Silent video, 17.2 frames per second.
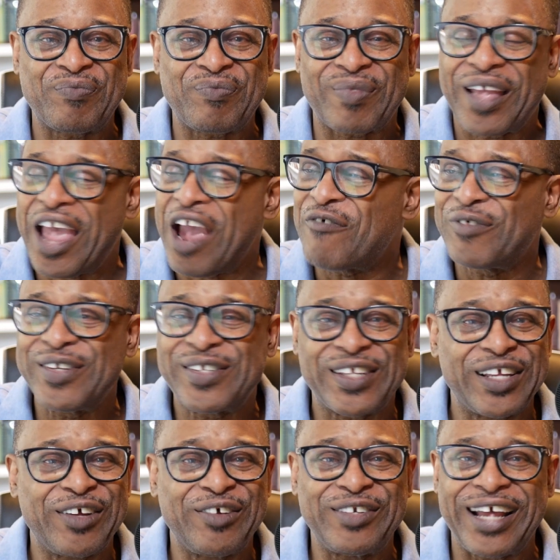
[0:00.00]
every
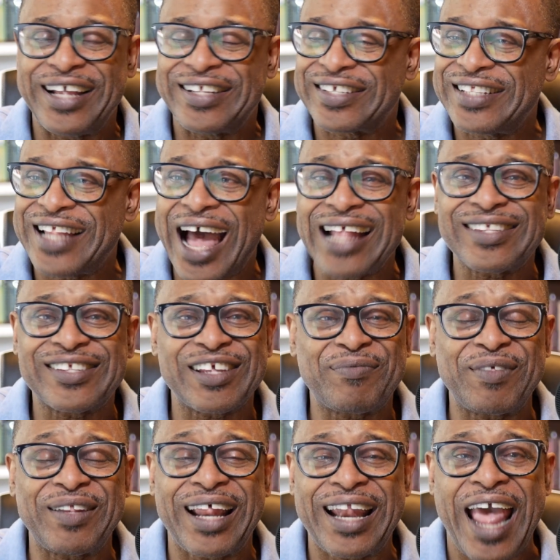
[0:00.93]
single day. It's not
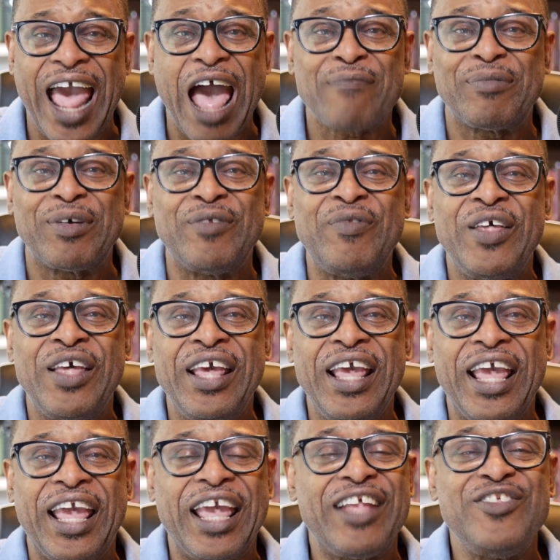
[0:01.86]
something that happened
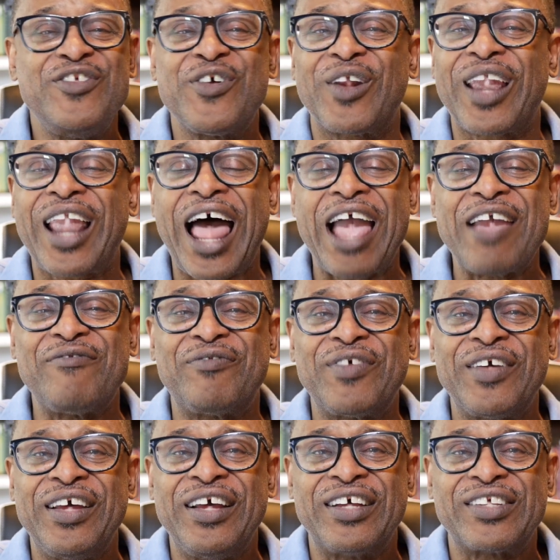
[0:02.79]
in your life
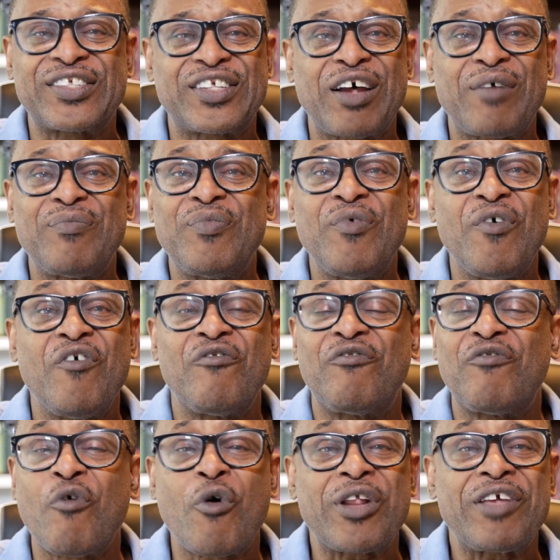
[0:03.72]
some
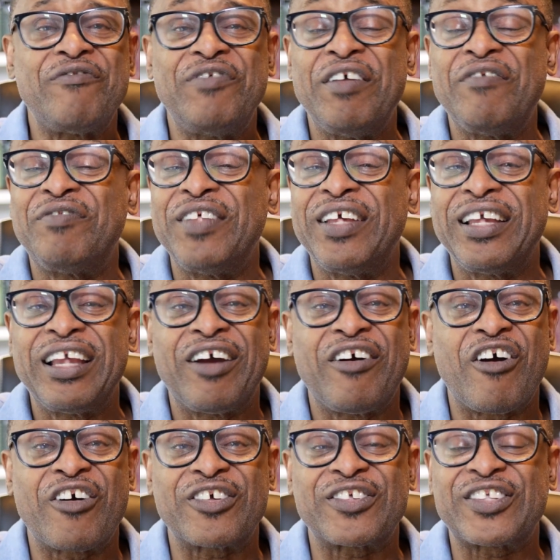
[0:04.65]
40, 50,
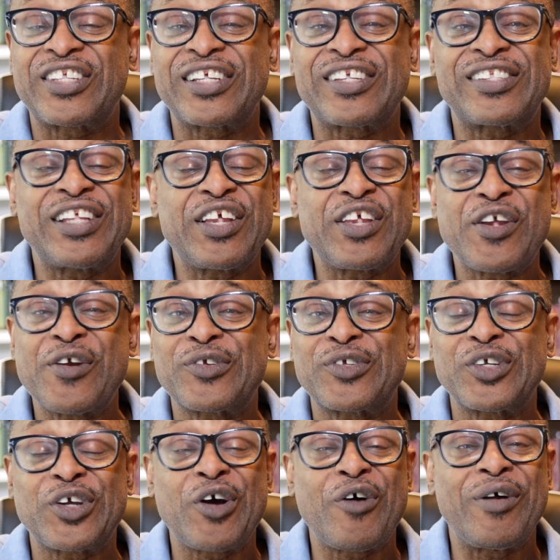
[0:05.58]
or 60
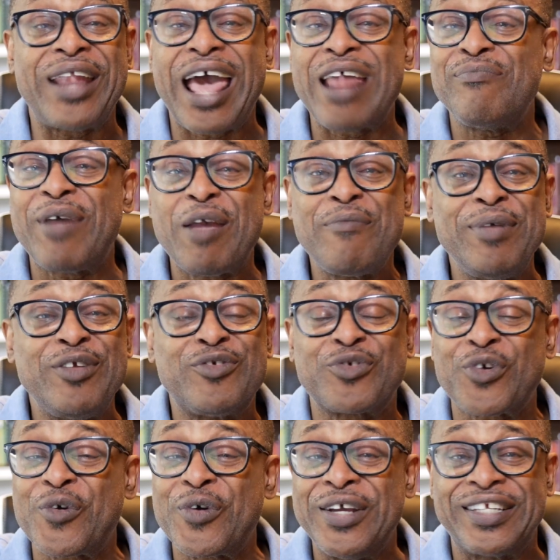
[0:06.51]
years ago, and that may be
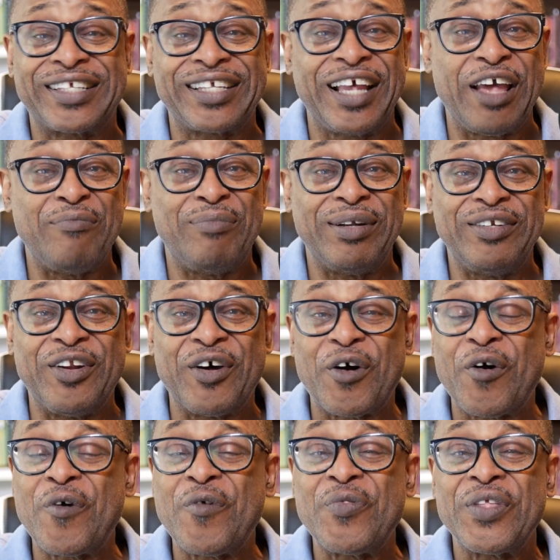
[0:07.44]
true, he said, but
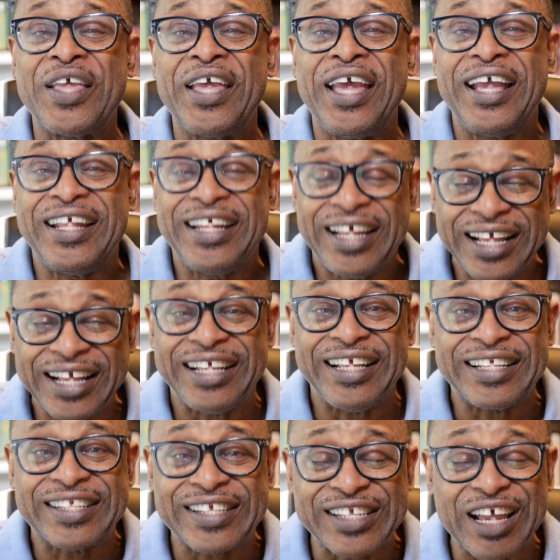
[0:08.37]
no, it,
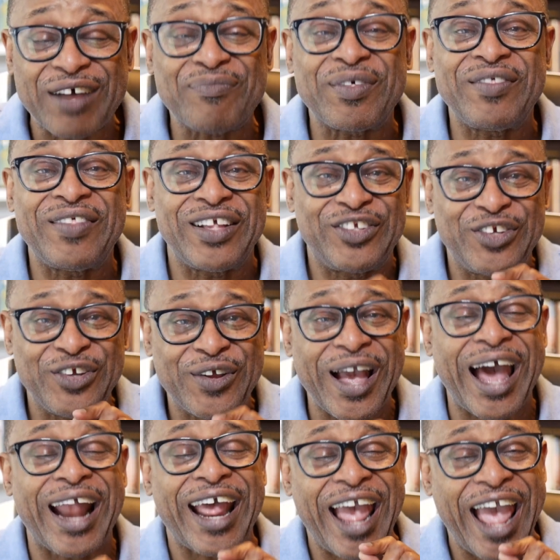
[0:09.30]
it, it's something that you
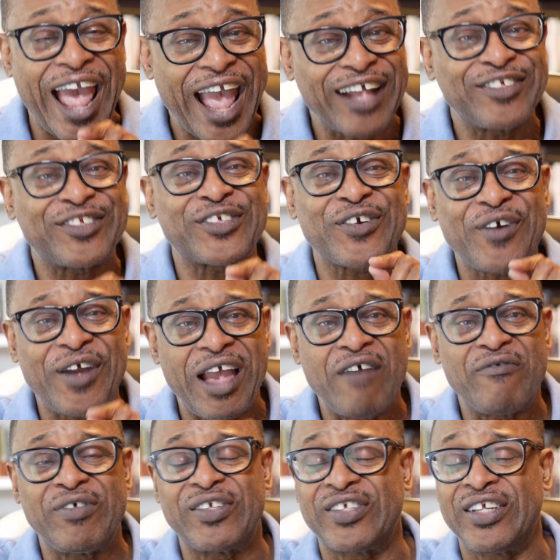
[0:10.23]
got to answer
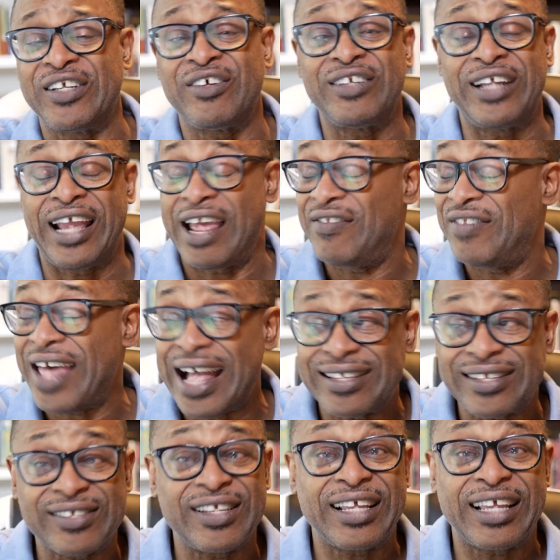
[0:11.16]
every single day. And
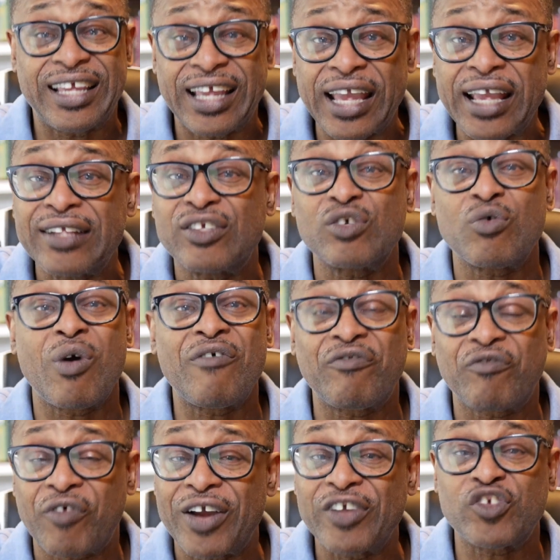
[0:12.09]
that's the key to a
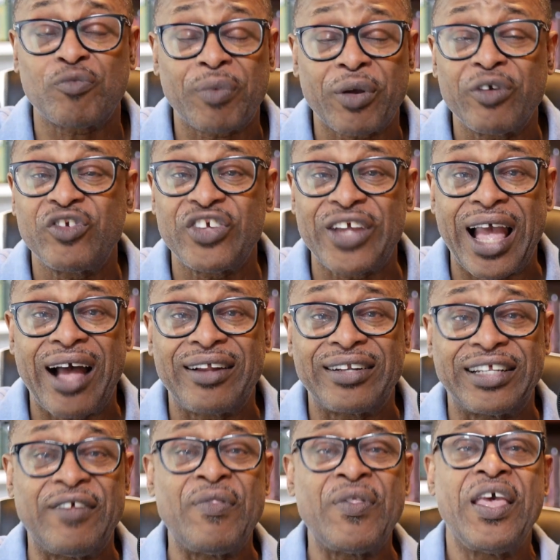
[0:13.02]
fresh
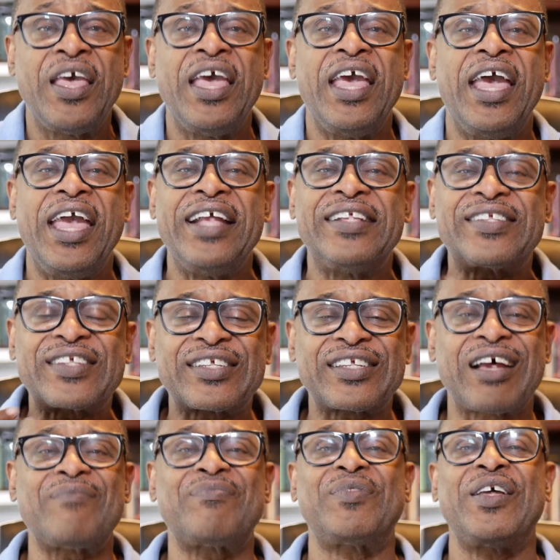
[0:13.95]
spirituality. It's
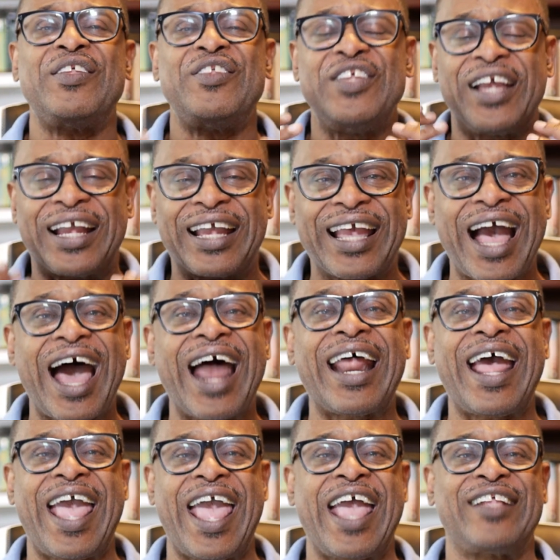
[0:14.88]
something you got
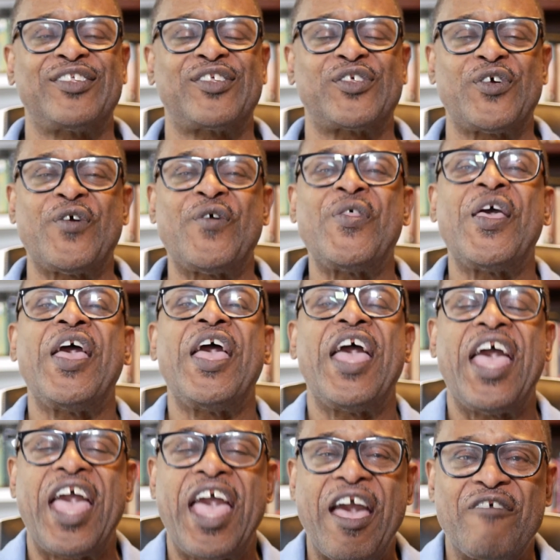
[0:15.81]
to answer
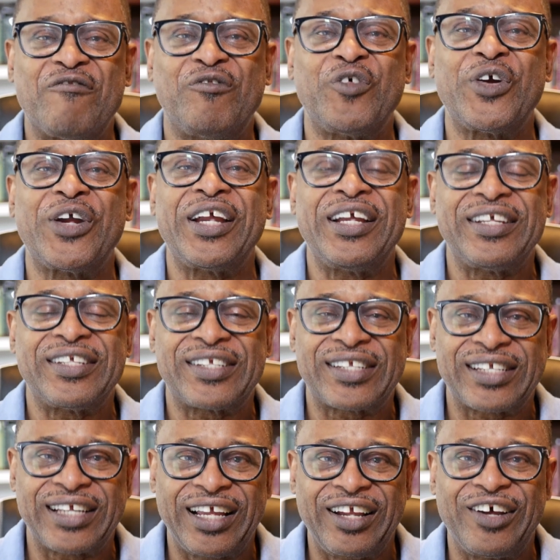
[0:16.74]
every
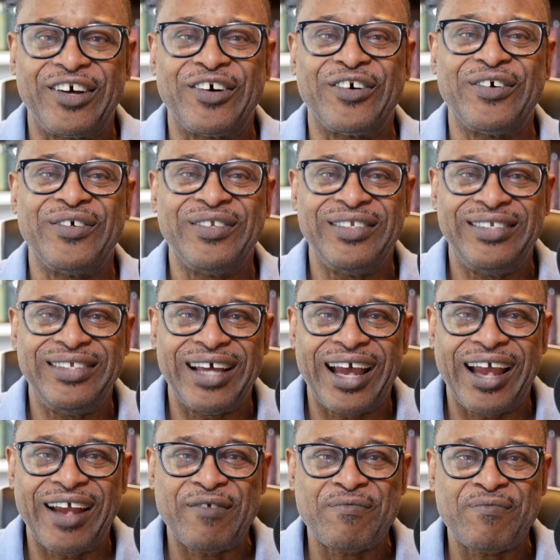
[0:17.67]
single
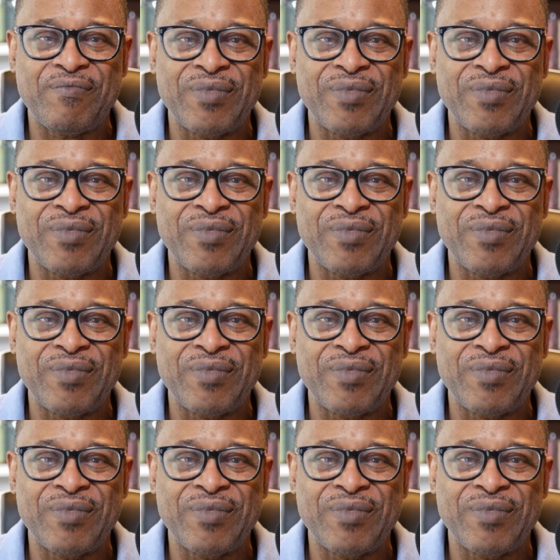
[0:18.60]
day.